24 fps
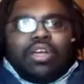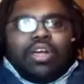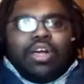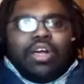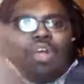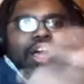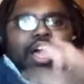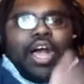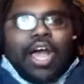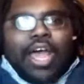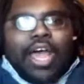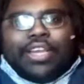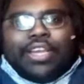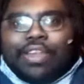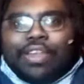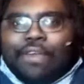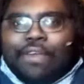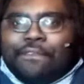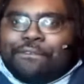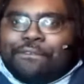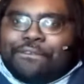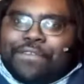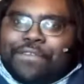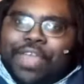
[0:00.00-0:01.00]

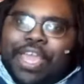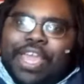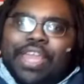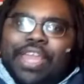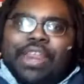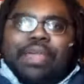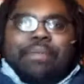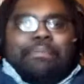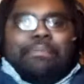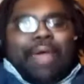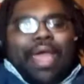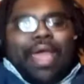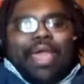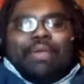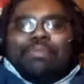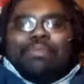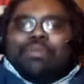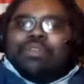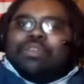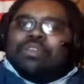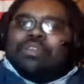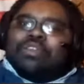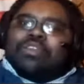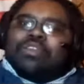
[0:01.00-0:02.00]
Undefeated,
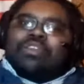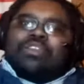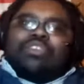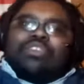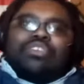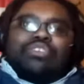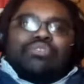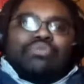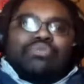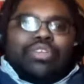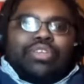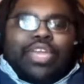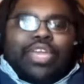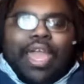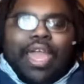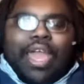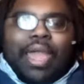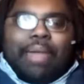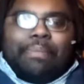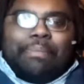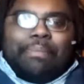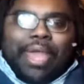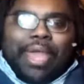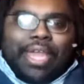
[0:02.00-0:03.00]
baby. You
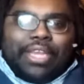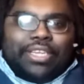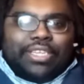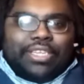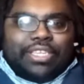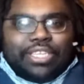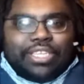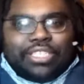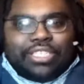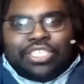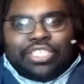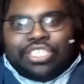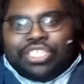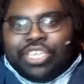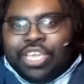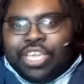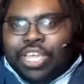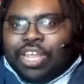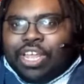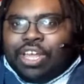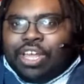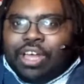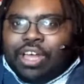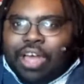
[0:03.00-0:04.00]
can't make this
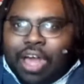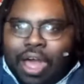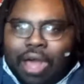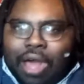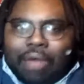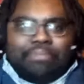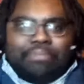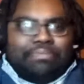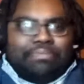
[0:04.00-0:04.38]
shit up.